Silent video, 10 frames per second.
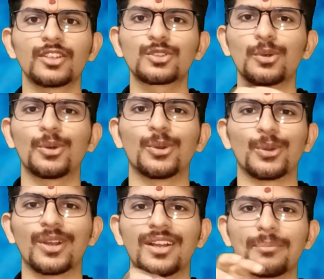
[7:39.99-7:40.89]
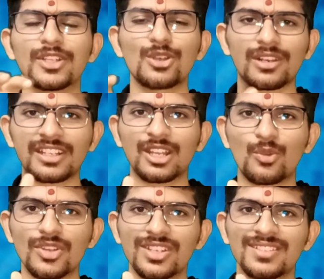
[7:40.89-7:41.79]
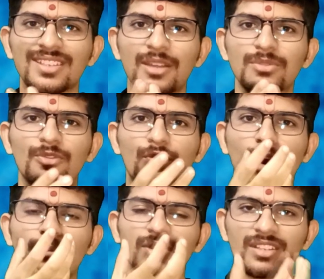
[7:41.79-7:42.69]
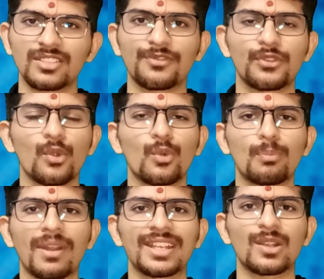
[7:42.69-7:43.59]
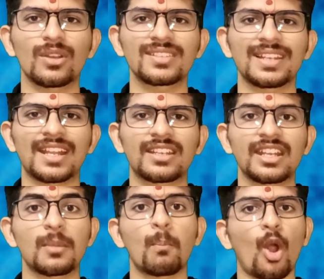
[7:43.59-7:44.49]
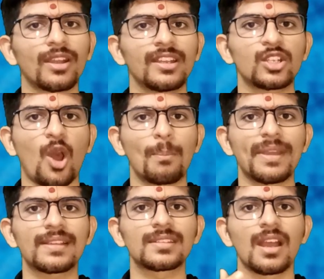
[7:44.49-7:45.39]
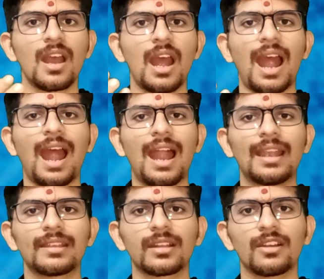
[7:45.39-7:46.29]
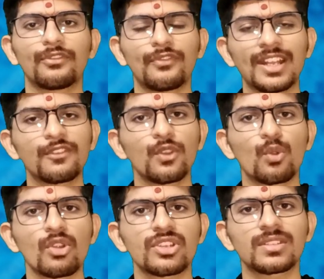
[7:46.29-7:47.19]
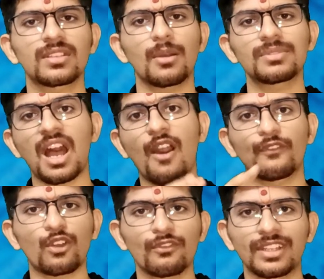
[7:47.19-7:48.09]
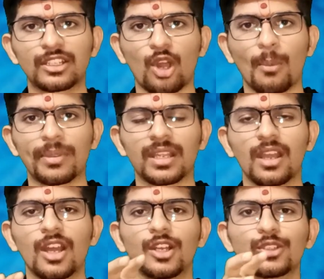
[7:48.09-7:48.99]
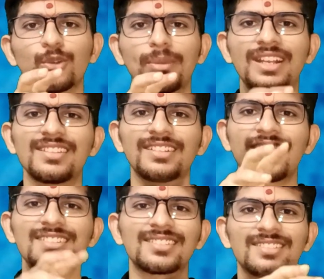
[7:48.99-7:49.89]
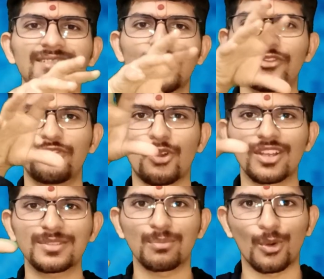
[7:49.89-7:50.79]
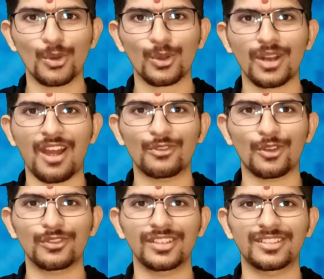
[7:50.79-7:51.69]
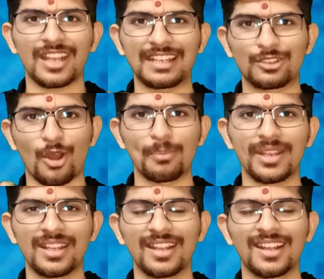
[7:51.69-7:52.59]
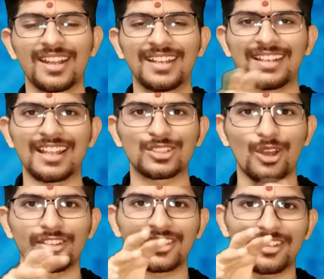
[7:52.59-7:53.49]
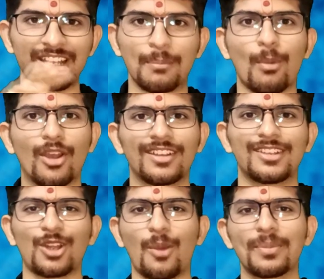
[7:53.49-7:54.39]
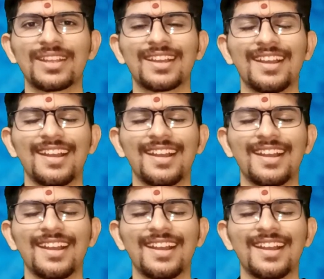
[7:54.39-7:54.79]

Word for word: so majority questions comes from the few particular selected important topics and uh, very few questions comes out of that topic so majority is test focus more on out of the TED topic, less on the important topic.